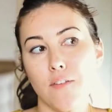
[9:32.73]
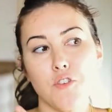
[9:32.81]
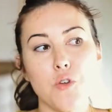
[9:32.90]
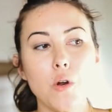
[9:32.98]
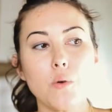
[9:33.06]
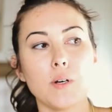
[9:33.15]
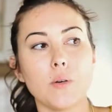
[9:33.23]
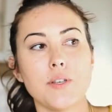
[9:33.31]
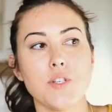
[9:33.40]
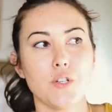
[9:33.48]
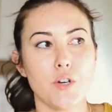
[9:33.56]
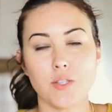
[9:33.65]
If you don't
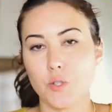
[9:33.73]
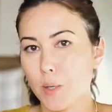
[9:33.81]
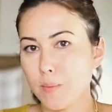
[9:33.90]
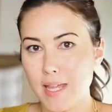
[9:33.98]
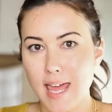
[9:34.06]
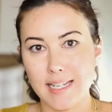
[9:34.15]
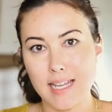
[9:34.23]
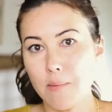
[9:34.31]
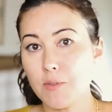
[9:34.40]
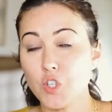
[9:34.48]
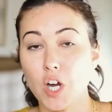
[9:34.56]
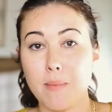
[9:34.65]
request your transcripts ahead of
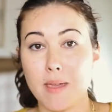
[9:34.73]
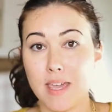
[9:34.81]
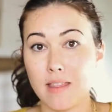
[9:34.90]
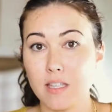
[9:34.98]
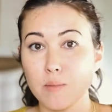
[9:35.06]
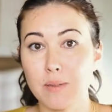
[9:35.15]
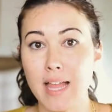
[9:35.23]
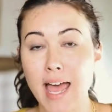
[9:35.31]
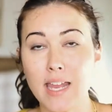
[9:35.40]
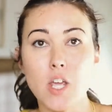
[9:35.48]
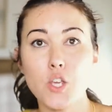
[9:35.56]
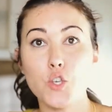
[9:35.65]
time and start making this
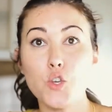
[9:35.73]
plan,